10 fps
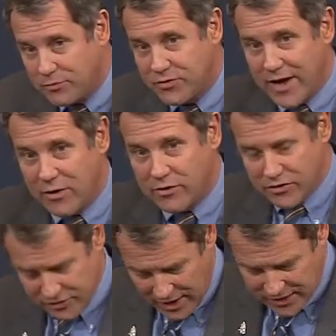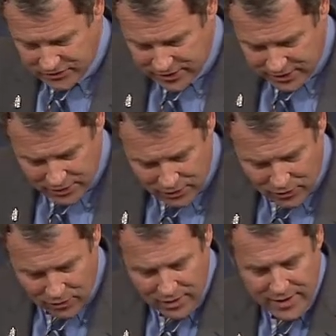they are designed to
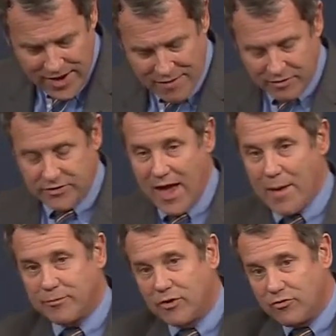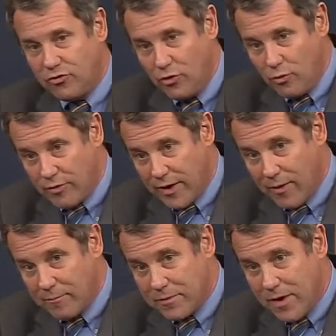kill have adapted to
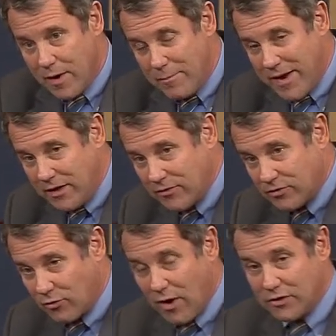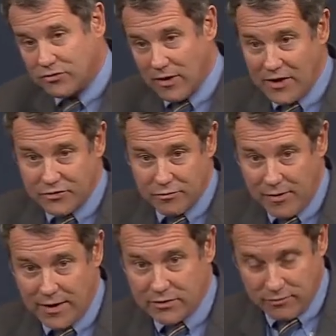them, making the drugs less
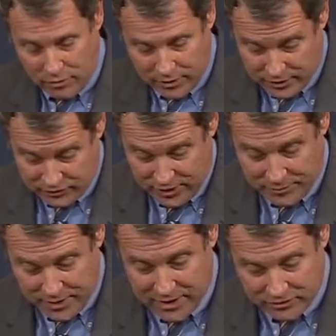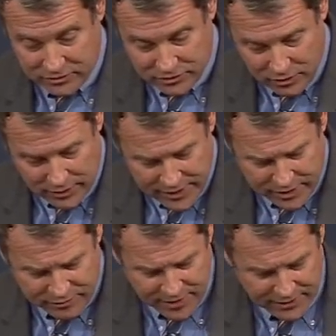effective or, in some cases, totally
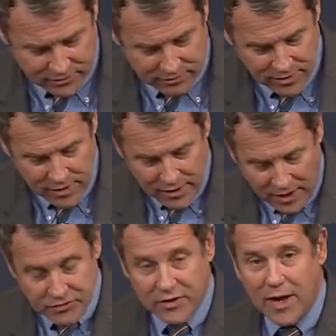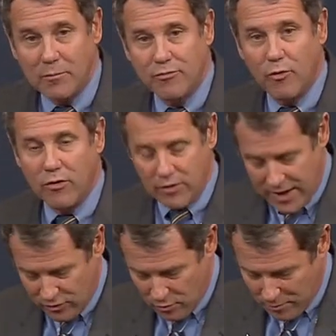ineffective. I stand before you
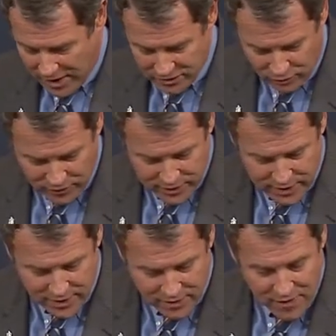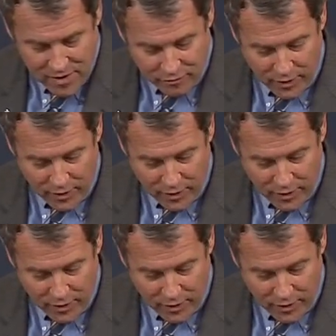today to remind you of the need for a